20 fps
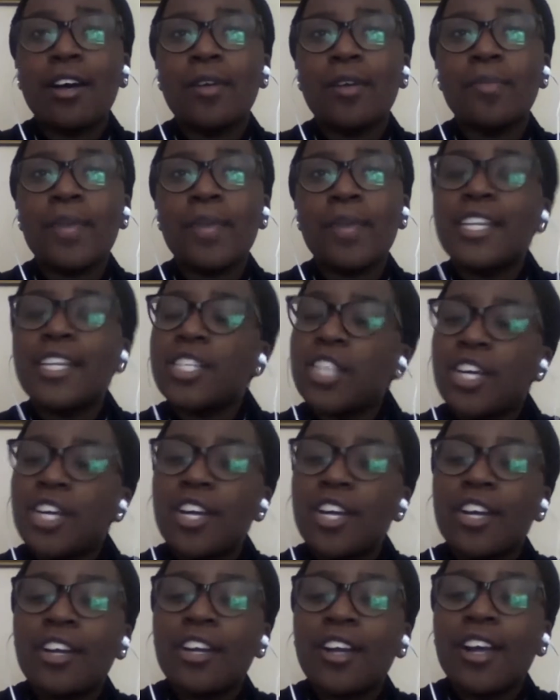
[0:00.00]

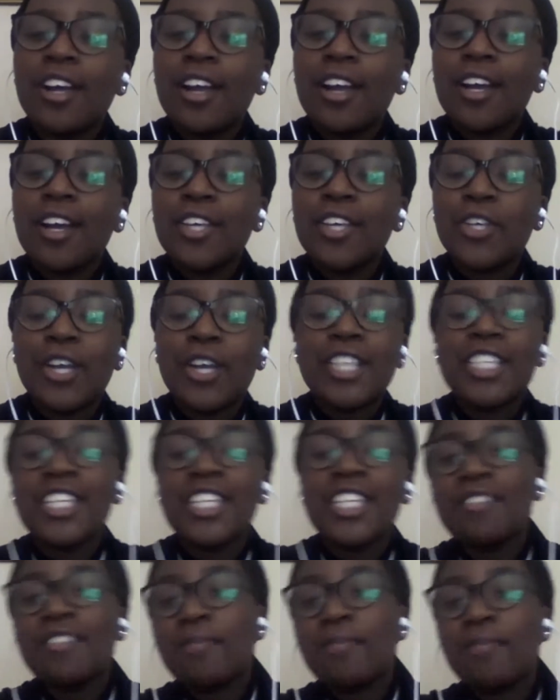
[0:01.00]
enter your
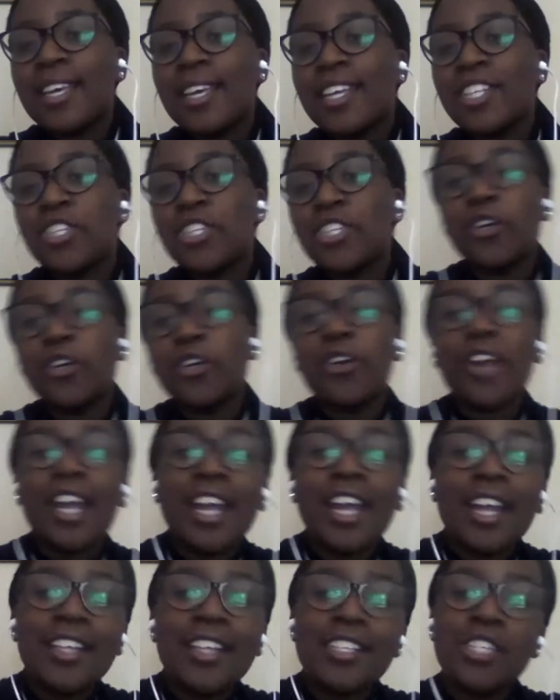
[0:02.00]
achievements, your
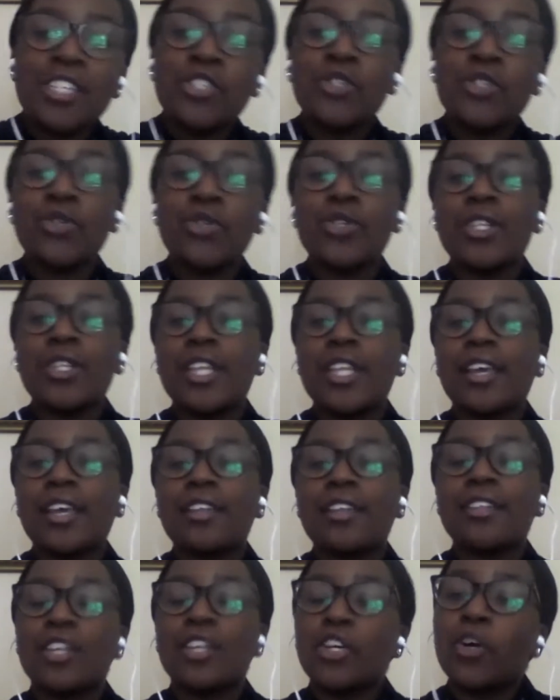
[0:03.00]
grades into the
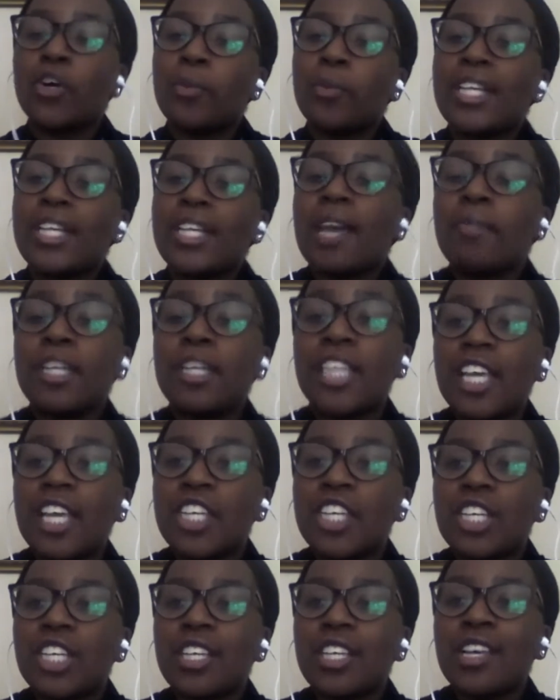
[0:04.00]
common
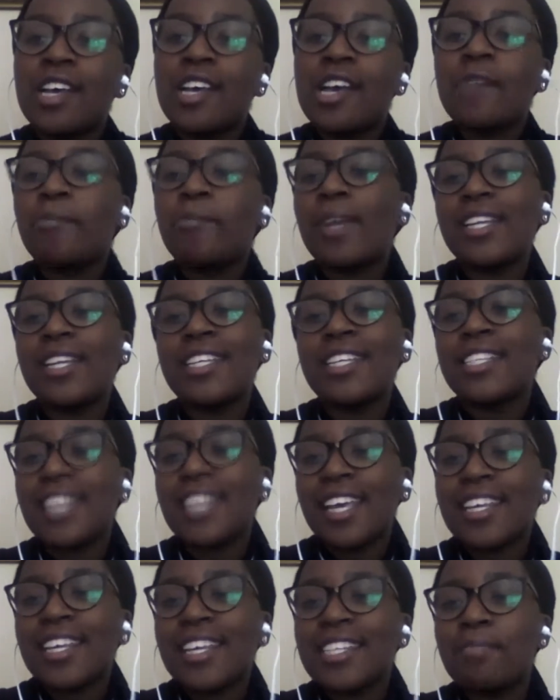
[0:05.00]
application, but it
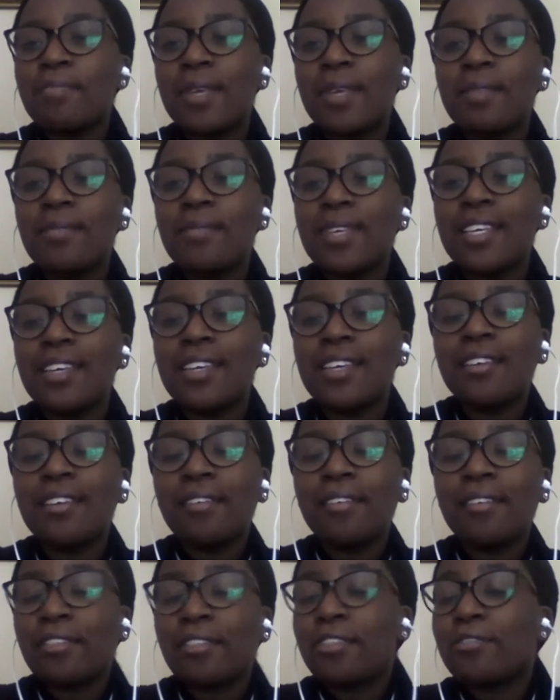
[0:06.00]
takes maybe
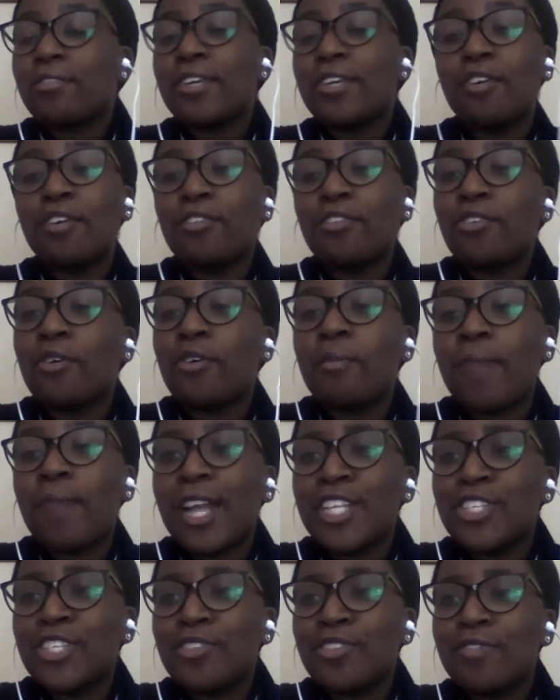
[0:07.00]
3 or 4
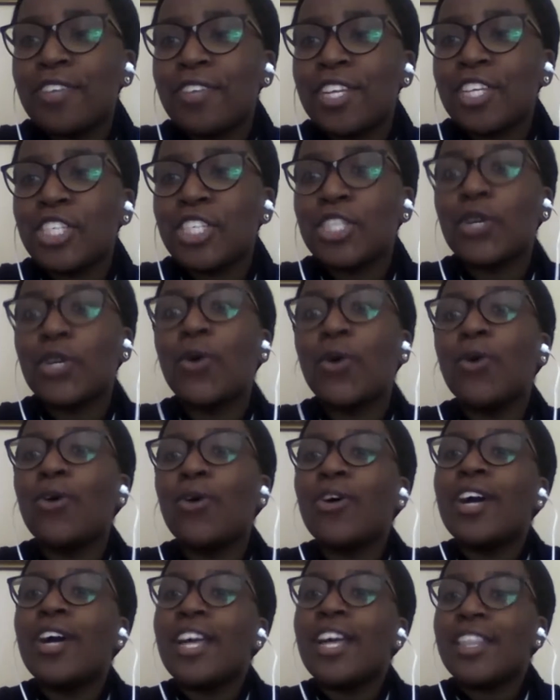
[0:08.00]
months to finish
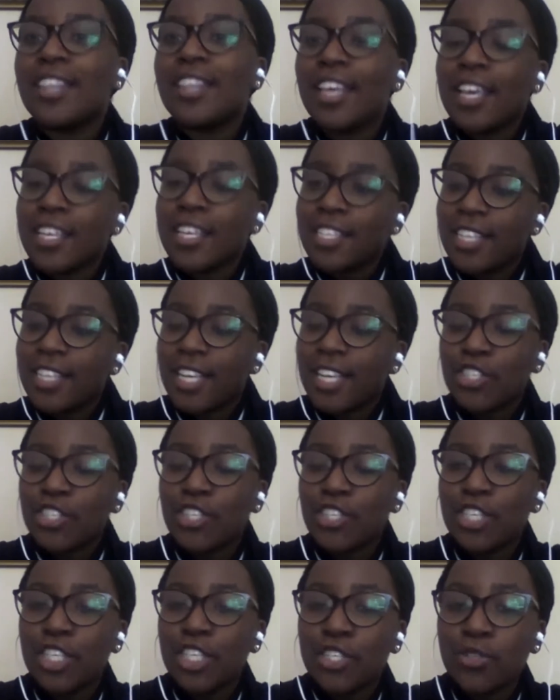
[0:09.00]
all the essays
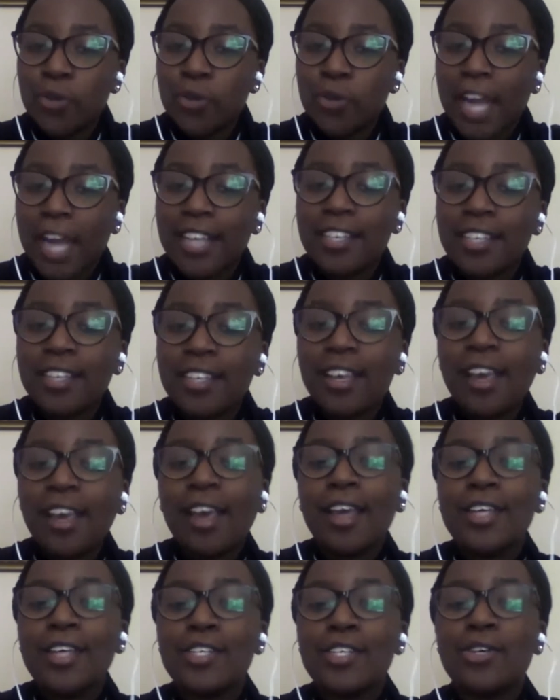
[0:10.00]
you need to write.
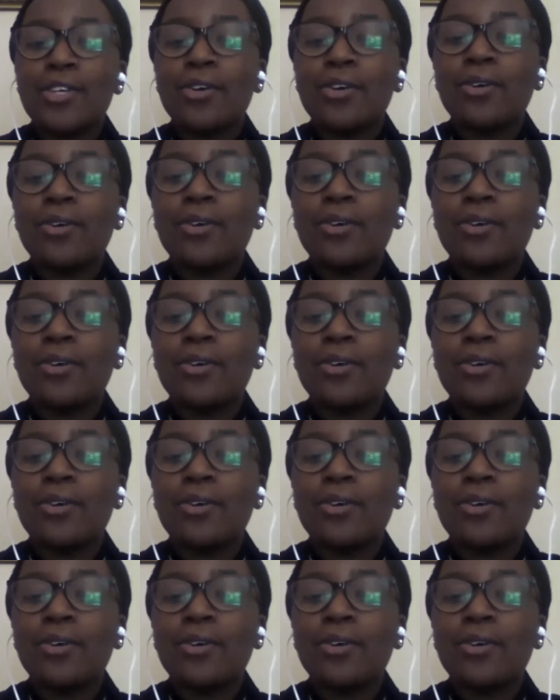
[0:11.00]
So,